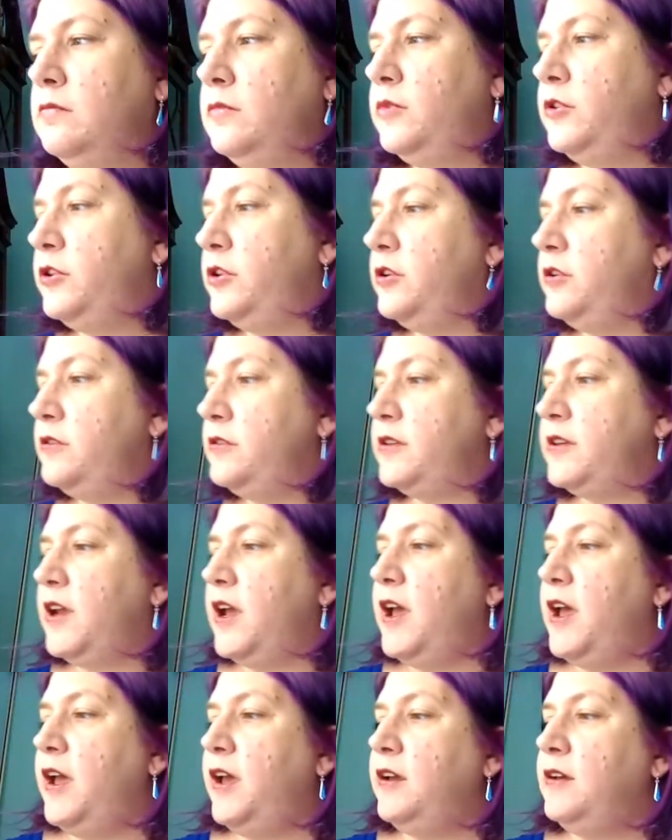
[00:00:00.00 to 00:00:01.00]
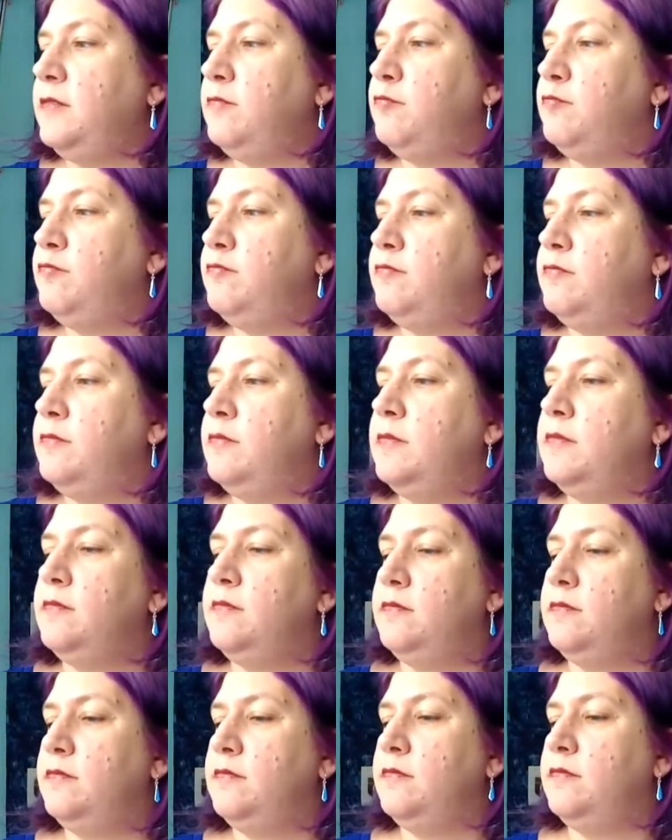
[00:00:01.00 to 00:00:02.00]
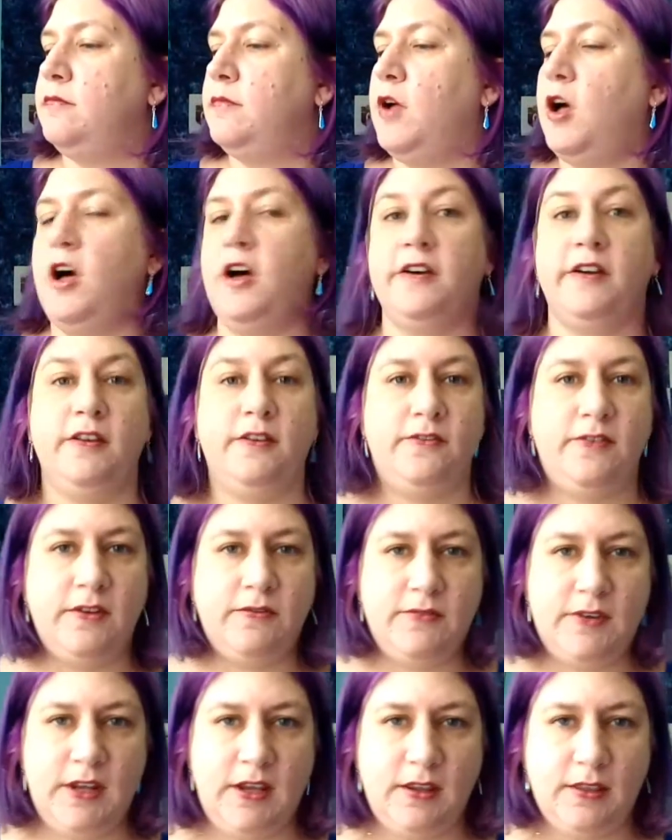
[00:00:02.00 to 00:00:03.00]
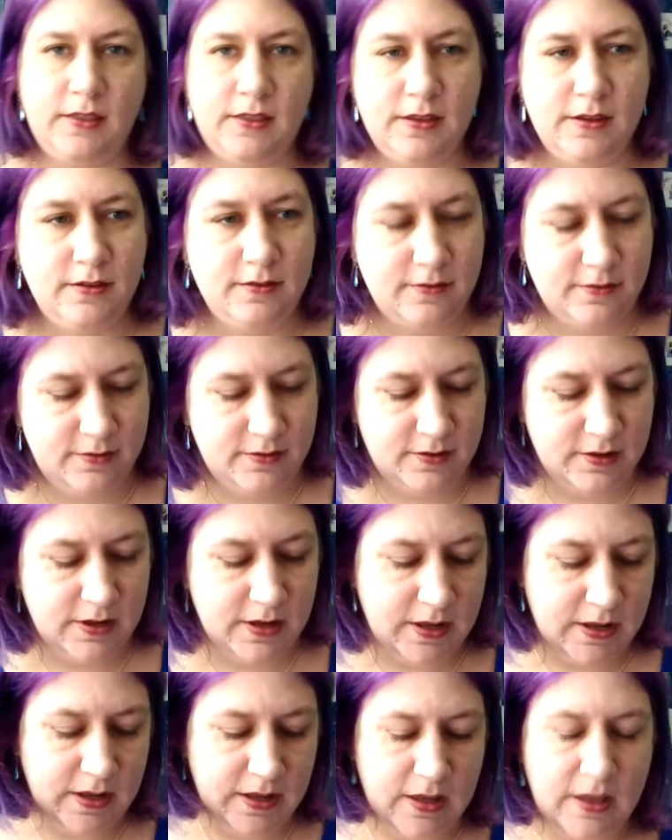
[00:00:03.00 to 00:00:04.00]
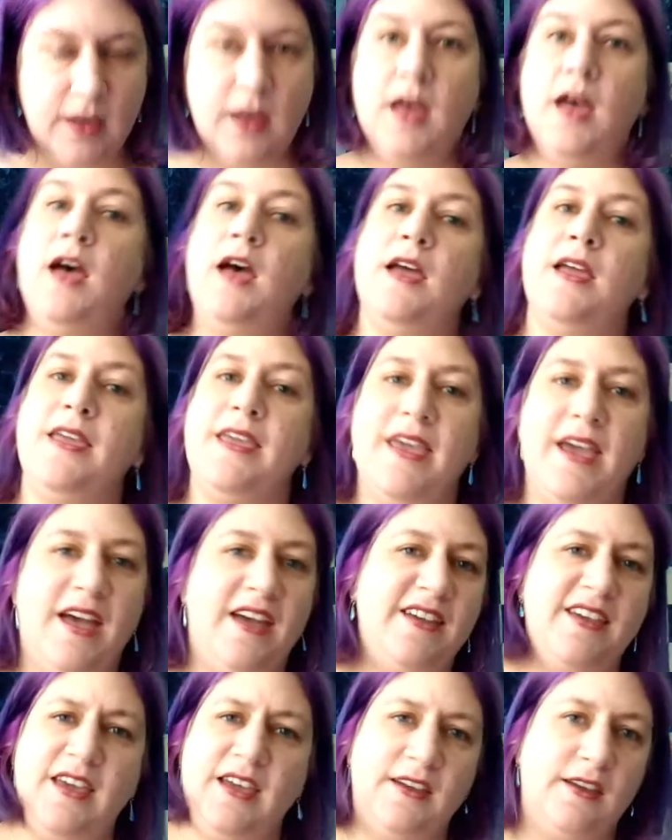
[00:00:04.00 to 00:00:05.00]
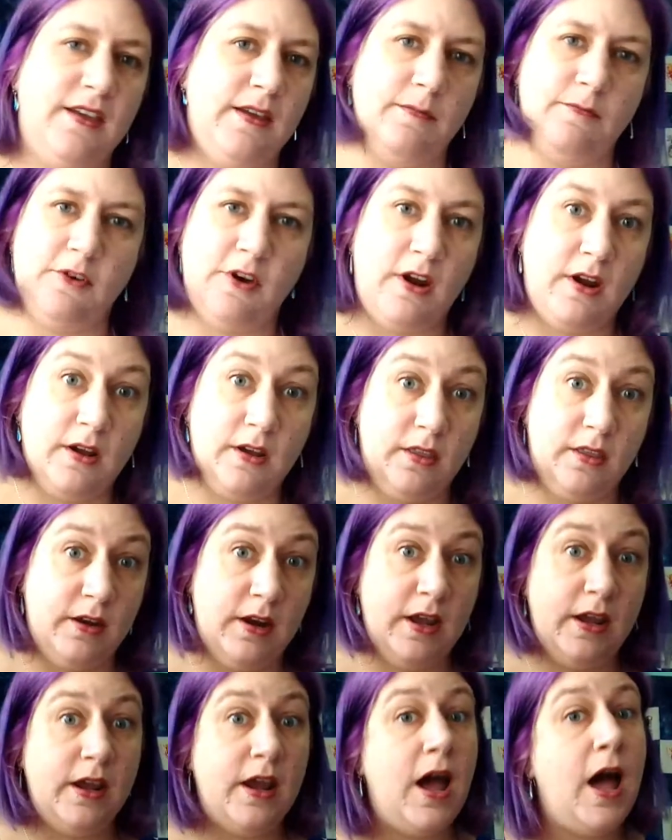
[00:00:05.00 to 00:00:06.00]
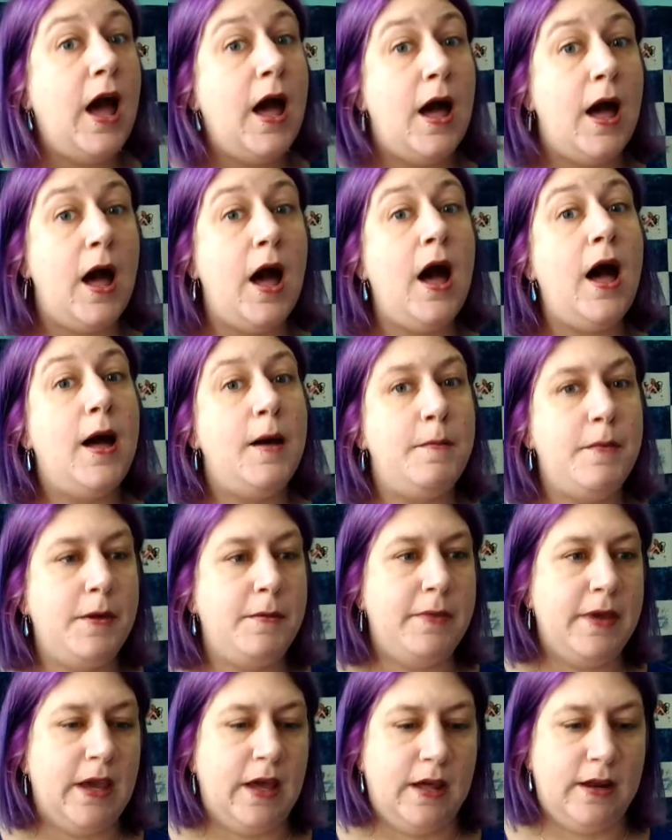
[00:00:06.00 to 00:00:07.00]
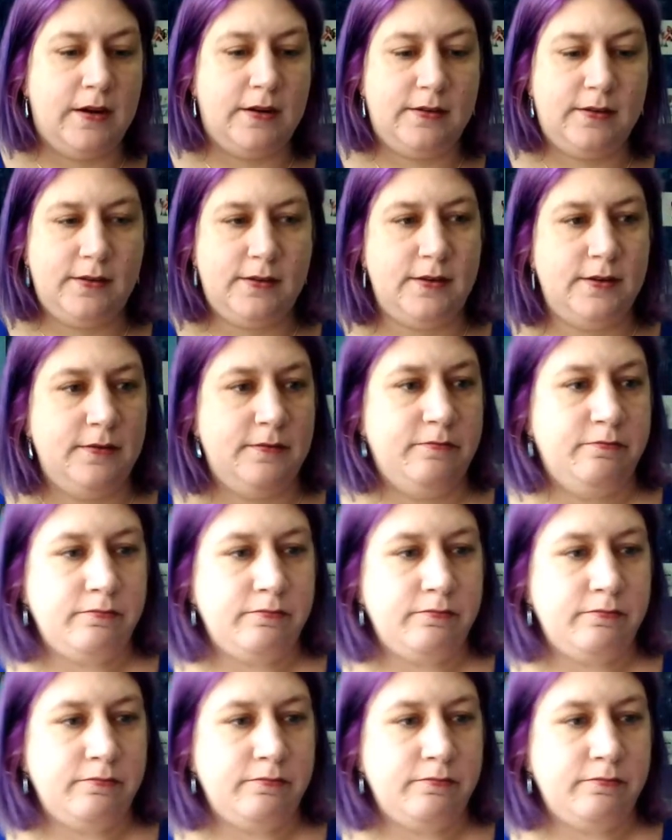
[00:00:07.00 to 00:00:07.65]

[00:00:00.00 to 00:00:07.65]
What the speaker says: Tuesday, August 15th. Yeah, I can't keep track of the date. I'm gonna be honest.